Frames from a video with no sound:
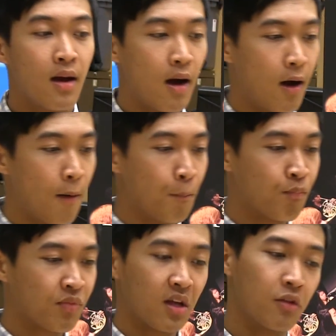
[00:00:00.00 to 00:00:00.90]

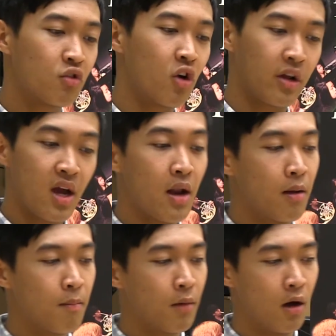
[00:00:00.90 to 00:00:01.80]
And start
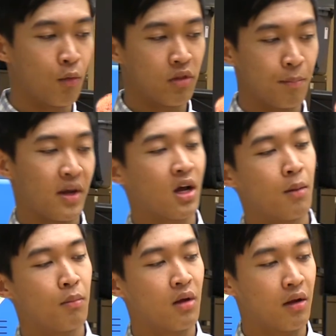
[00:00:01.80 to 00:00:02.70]
again with a
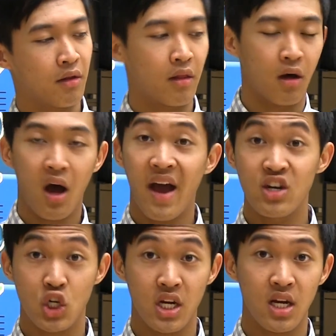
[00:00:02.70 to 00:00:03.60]
pickup into the high
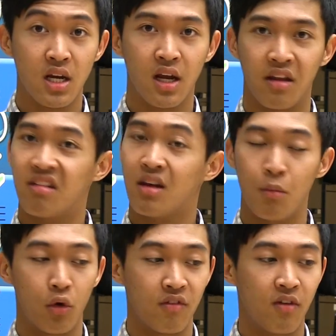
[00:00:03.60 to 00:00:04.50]
G the same
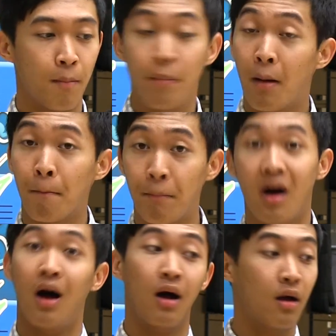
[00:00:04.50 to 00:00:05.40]
motive, pum,
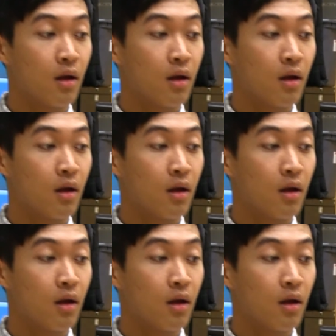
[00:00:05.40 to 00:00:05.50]
pa.